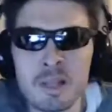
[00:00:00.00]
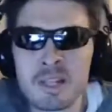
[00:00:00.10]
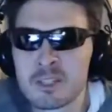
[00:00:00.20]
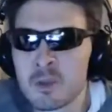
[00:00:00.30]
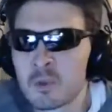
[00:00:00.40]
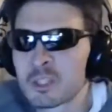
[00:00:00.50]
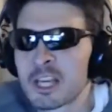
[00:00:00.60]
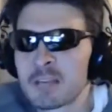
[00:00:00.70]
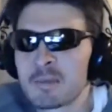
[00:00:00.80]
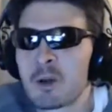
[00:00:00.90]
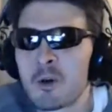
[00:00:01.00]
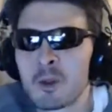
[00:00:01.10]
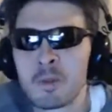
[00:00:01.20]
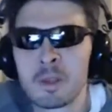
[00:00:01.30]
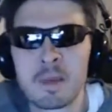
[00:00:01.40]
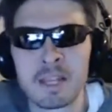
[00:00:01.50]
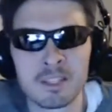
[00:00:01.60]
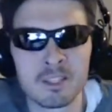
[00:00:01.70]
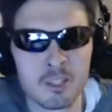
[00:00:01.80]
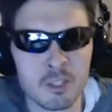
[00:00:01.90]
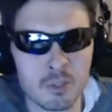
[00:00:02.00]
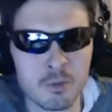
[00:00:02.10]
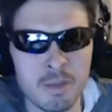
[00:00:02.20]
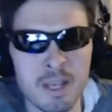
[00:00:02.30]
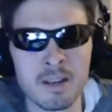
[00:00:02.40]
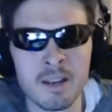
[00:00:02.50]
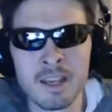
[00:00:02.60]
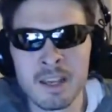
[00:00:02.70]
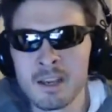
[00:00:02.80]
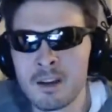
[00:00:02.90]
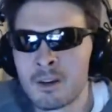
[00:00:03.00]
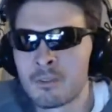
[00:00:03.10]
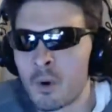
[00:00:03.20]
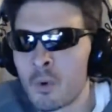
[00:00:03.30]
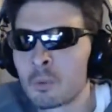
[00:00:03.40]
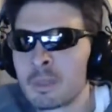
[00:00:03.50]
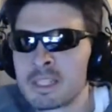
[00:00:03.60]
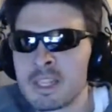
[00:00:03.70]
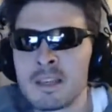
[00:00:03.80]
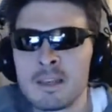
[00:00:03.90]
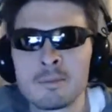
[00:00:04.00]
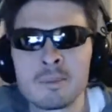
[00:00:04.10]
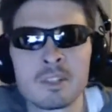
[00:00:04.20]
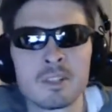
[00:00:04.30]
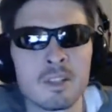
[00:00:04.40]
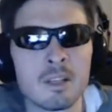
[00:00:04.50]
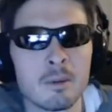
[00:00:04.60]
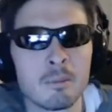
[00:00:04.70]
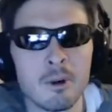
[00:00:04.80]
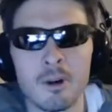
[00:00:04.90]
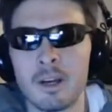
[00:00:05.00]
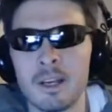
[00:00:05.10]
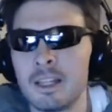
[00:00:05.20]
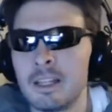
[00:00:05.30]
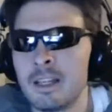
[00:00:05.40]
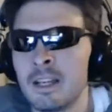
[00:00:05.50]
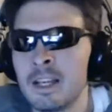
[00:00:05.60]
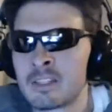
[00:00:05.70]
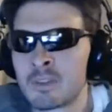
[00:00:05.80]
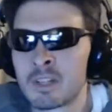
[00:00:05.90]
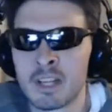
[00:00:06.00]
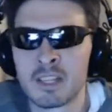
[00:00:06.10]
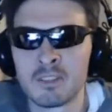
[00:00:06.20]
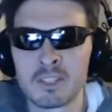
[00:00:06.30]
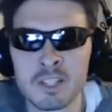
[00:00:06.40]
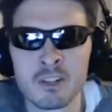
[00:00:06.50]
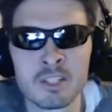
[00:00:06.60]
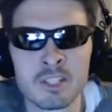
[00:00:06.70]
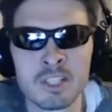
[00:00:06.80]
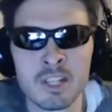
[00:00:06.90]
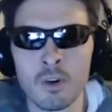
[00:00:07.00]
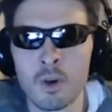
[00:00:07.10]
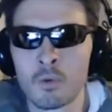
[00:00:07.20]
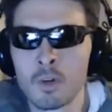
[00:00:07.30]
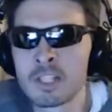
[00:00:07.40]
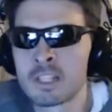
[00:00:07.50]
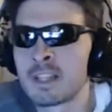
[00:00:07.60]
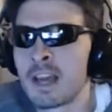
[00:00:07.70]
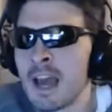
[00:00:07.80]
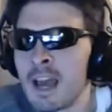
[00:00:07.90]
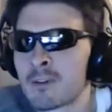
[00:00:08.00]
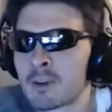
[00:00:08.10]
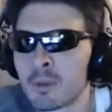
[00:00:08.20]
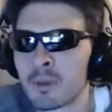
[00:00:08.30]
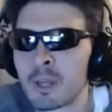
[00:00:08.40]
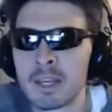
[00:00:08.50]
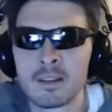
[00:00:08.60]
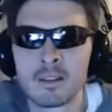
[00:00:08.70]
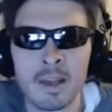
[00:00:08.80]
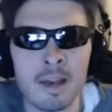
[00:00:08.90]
this whole segment arguing about the stupidity of Ultimate Teams, but it's ridiculous. There is zero reason to ever play it, ever.